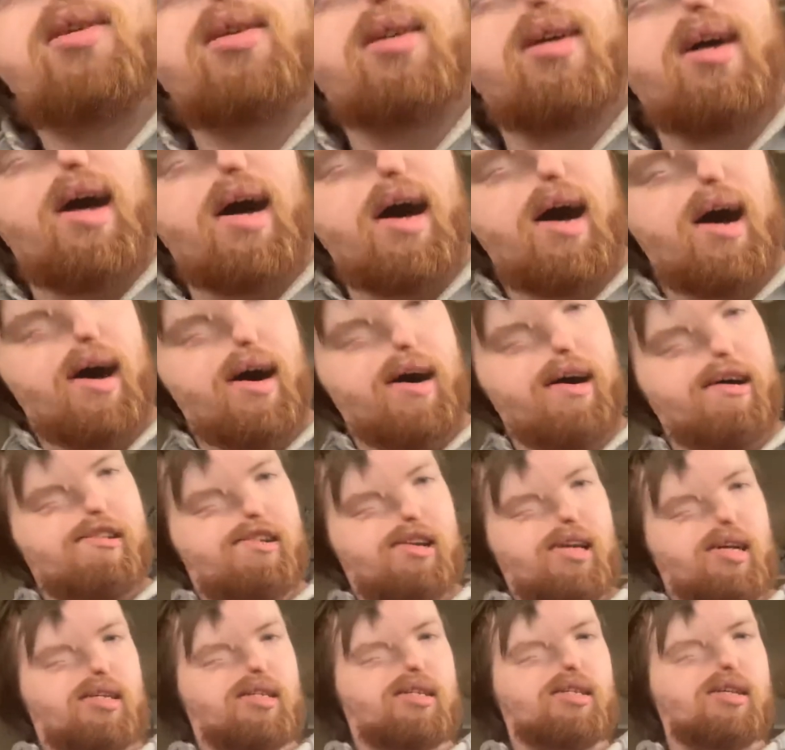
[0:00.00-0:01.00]
Oh,
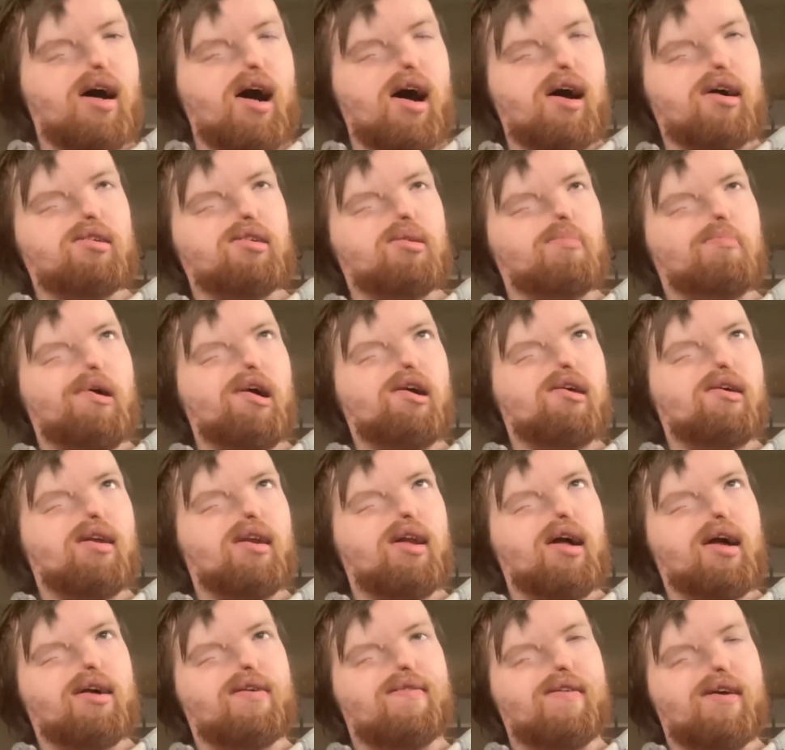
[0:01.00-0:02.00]
jeez, dogs are barking
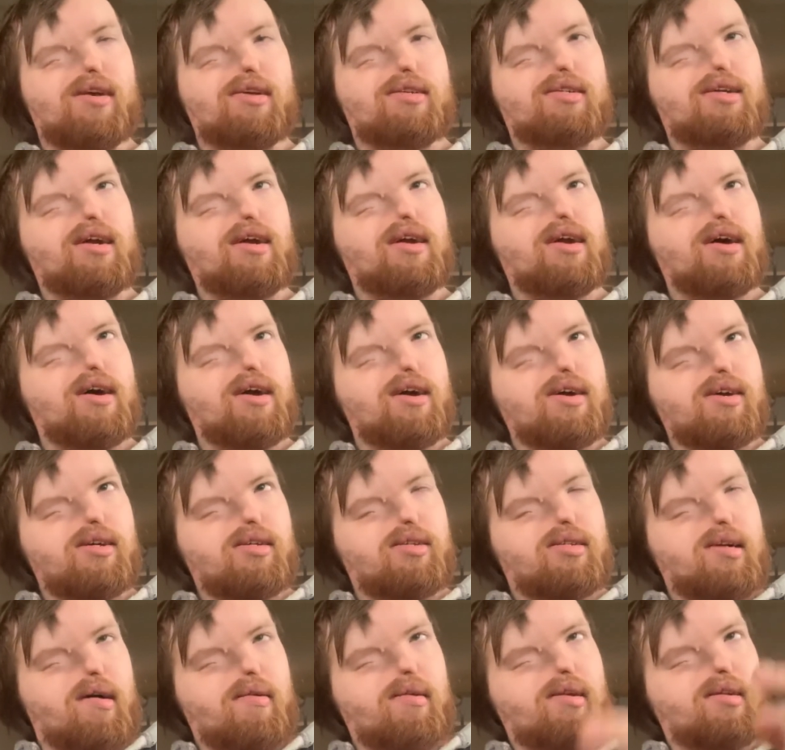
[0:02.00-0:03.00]
like crazy.
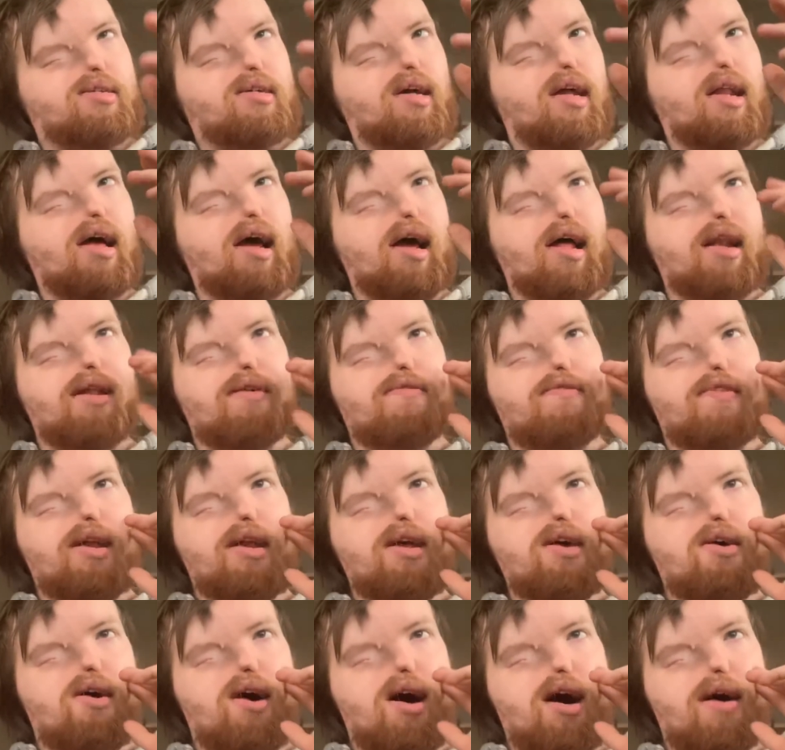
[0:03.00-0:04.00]
So I'm just gonna end the
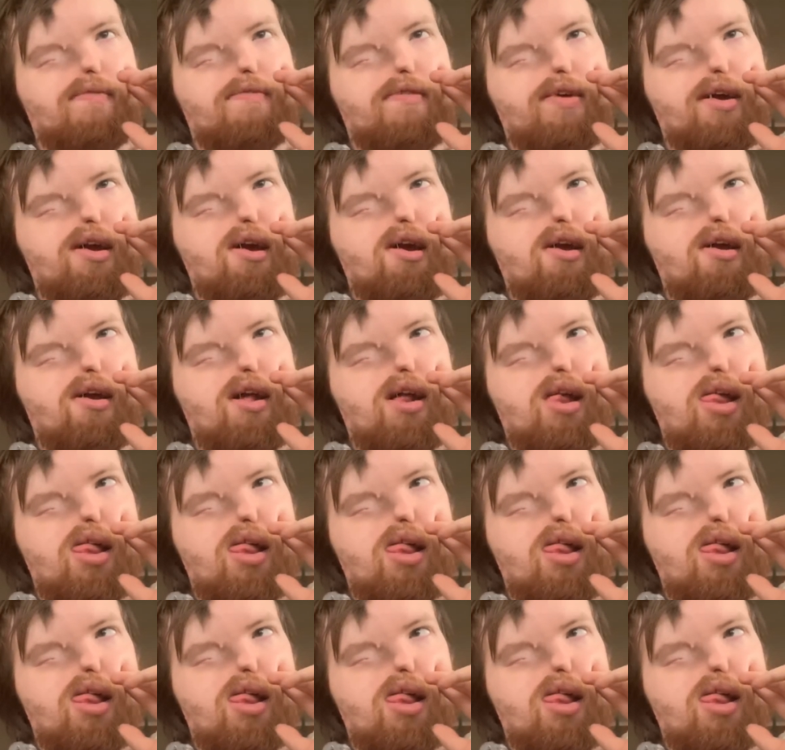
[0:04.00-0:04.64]
video off here.